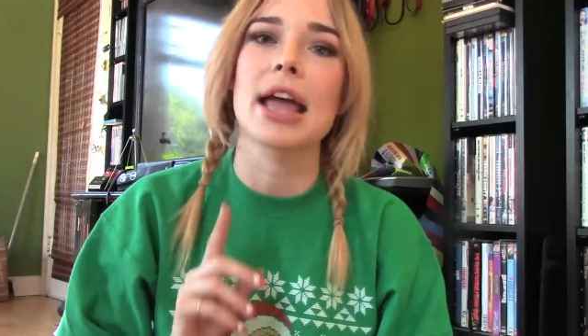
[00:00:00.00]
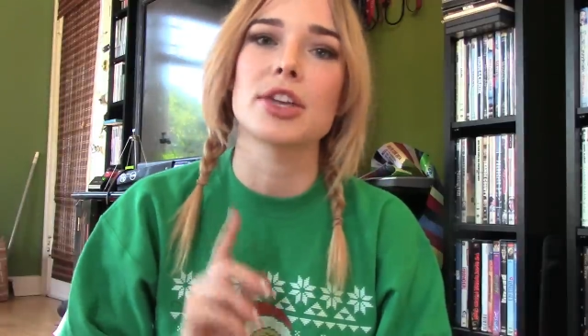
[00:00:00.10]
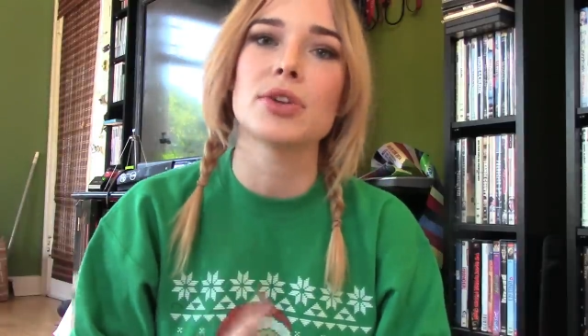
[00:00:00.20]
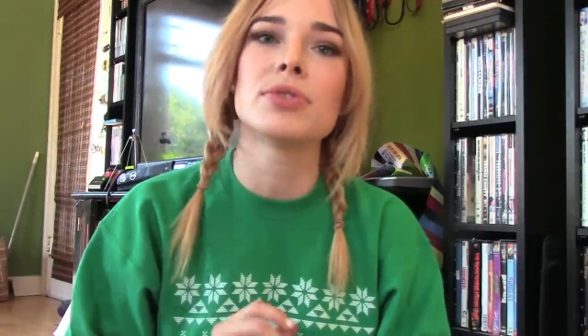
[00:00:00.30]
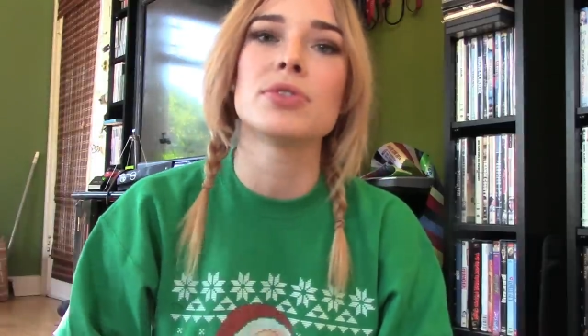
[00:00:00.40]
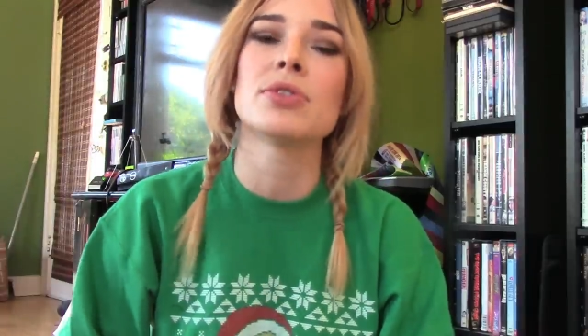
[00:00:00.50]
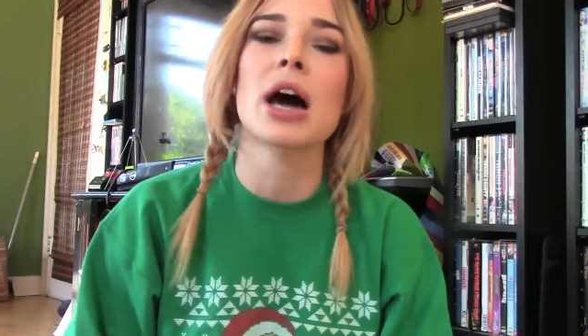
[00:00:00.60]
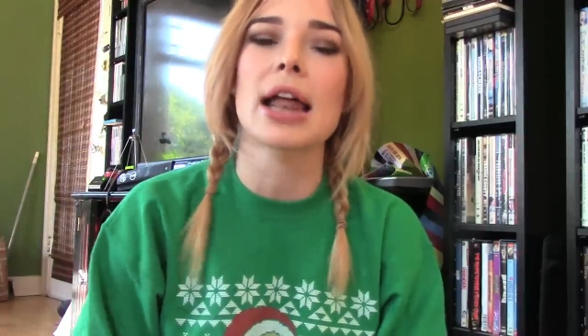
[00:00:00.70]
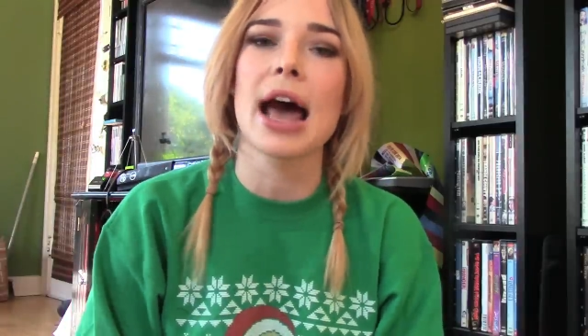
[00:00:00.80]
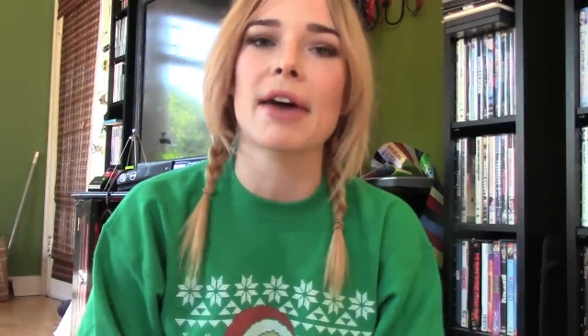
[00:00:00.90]
and you do
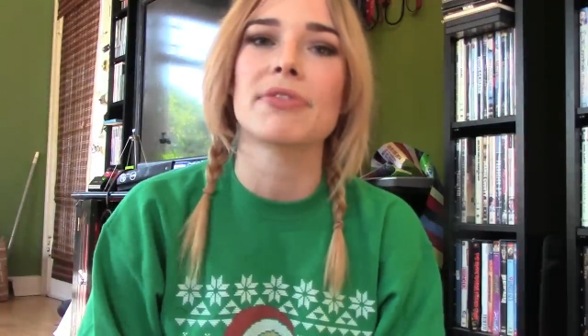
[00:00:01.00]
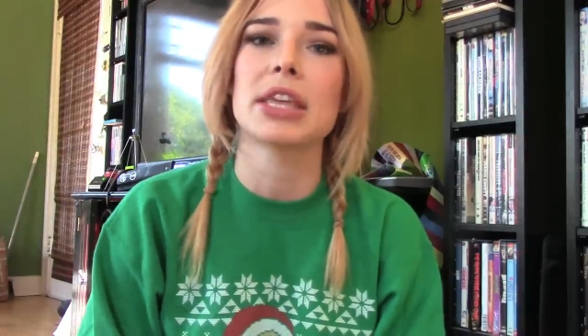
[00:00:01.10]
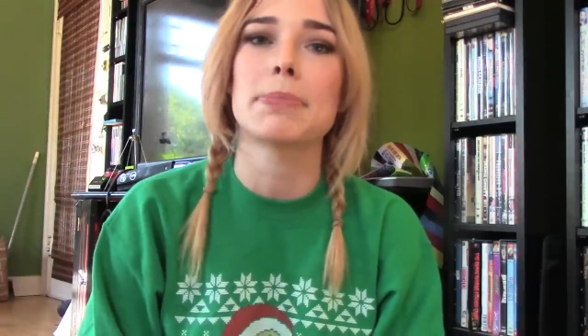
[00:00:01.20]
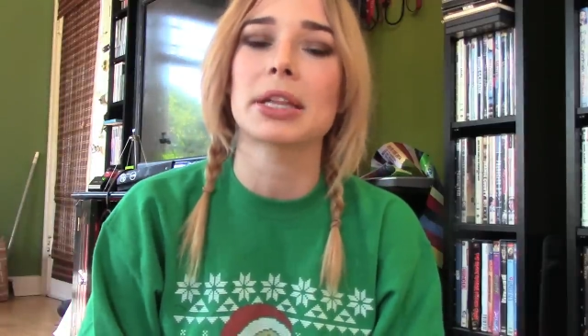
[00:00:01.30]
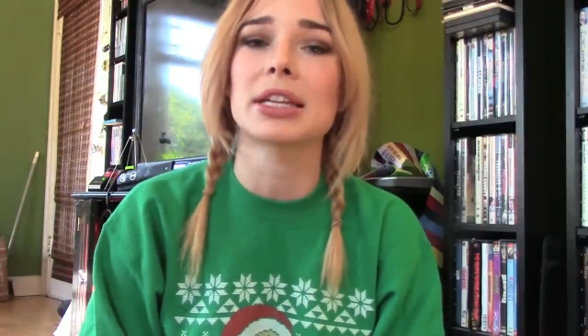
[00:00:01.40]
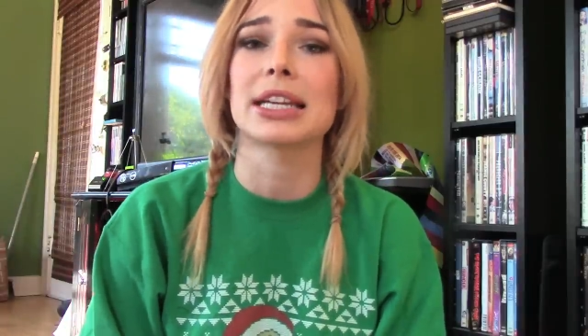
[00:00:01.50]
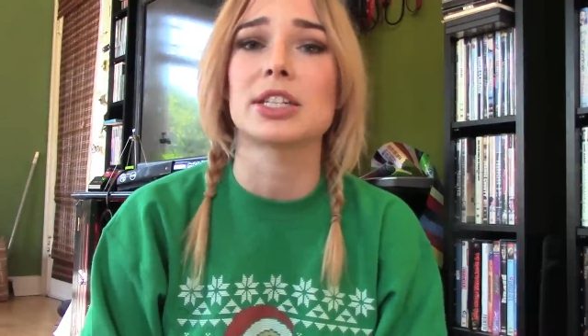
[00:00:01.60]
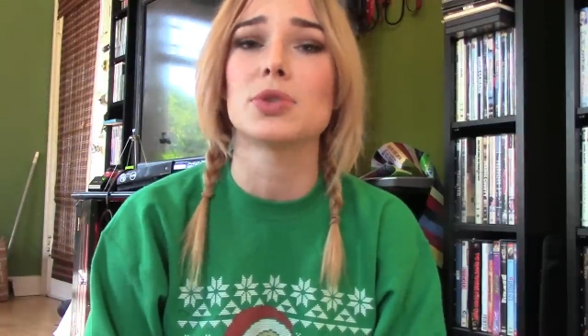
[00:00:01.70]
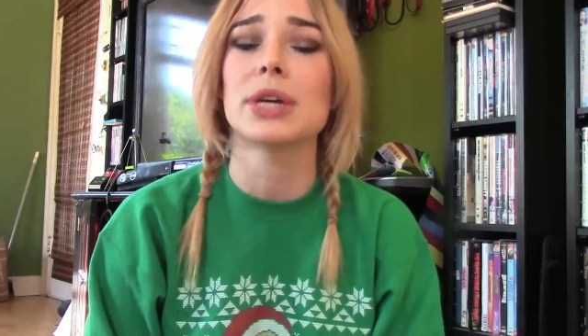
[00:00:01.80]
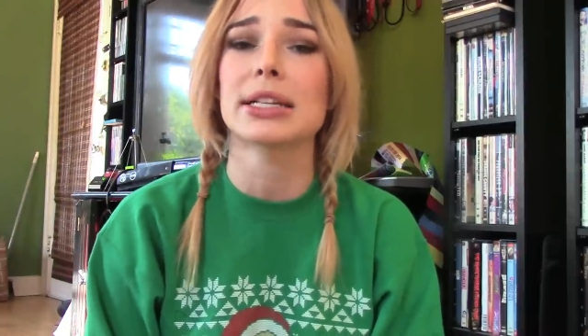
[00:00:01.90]
not have the ability
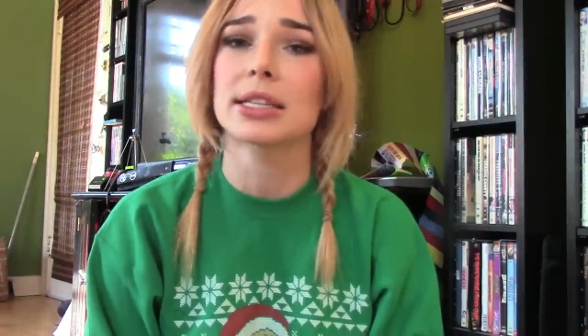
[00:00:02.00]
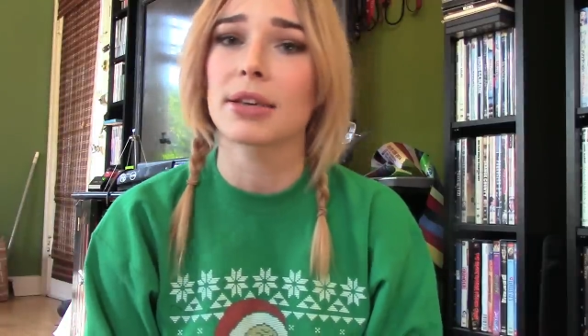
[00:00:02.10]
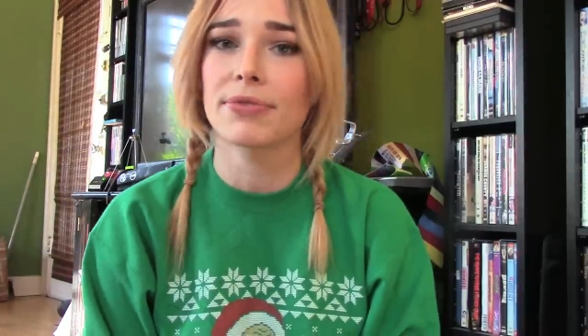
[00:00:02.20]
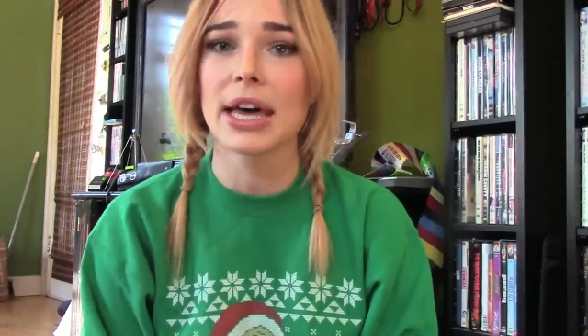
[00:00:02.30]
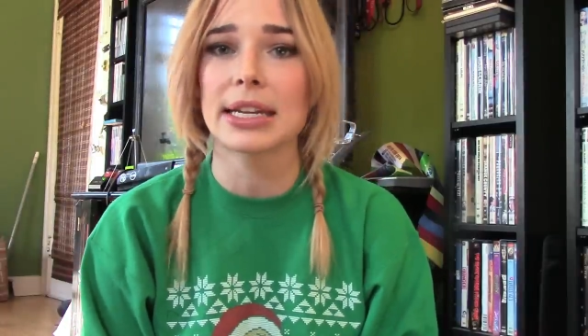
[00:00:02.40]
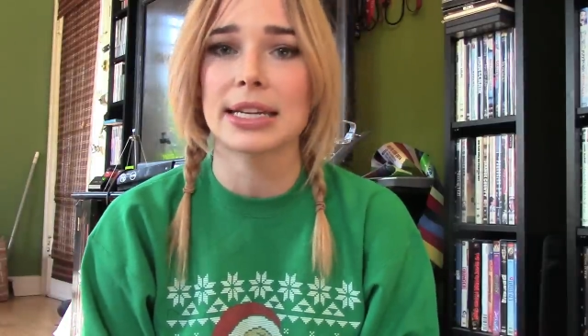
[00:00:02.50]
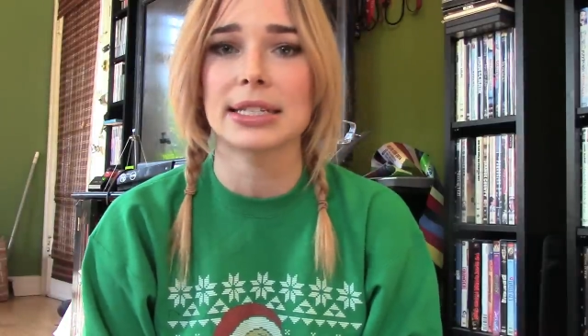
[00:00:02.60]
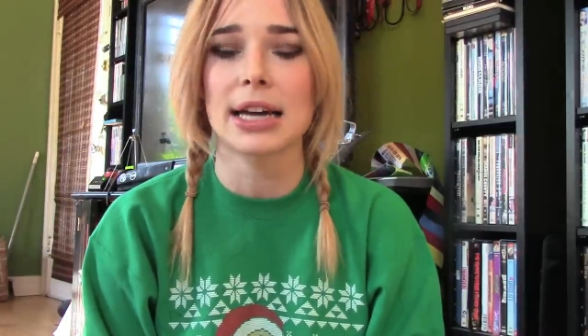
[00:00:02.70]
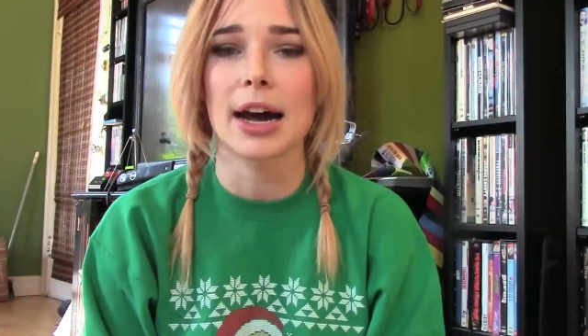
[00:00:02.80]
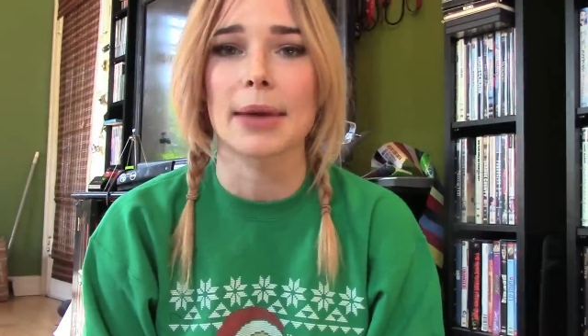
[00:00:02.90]
to get to the vet in
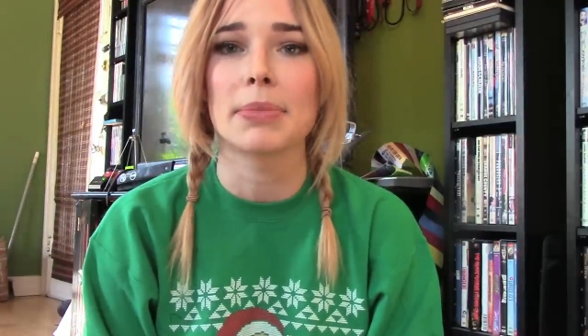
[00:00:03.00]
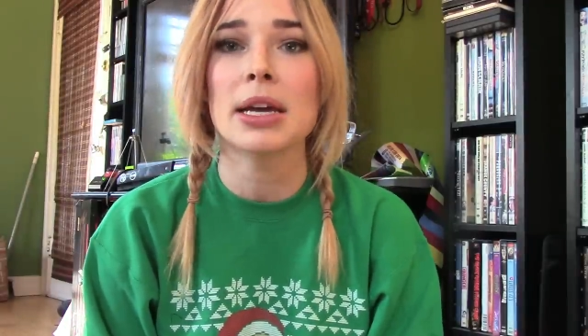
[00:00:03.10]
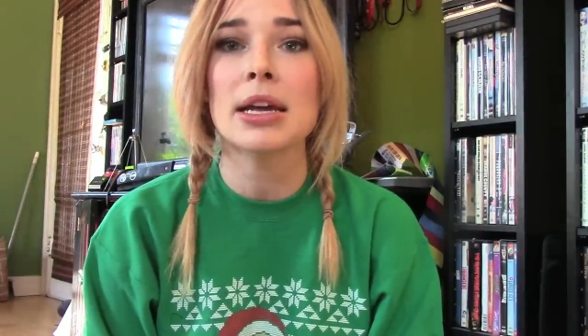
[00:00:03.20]
time,